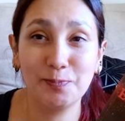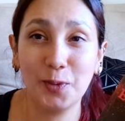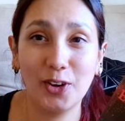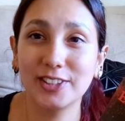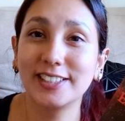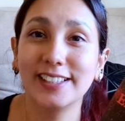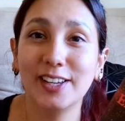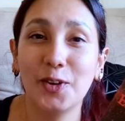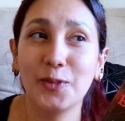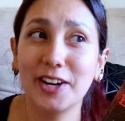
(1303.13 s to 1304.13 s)
but
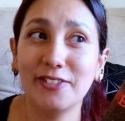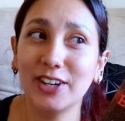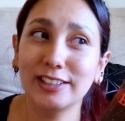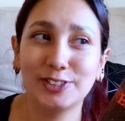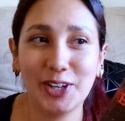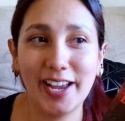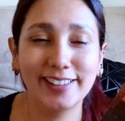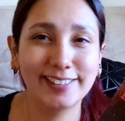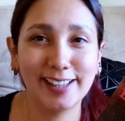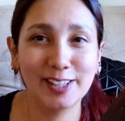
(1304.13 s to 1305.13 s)
whenever I try
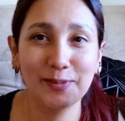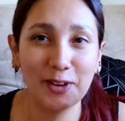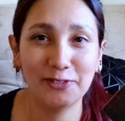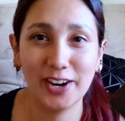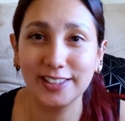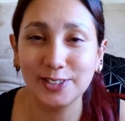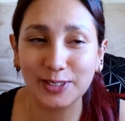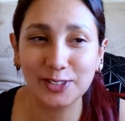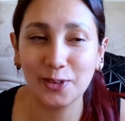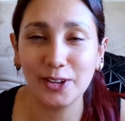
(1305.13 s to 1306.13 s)
telling my friends
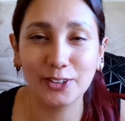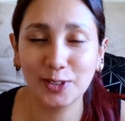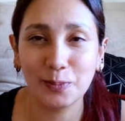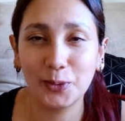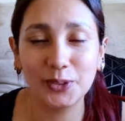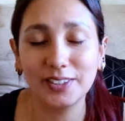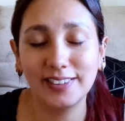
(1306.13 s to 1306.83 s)
what's going on in the book,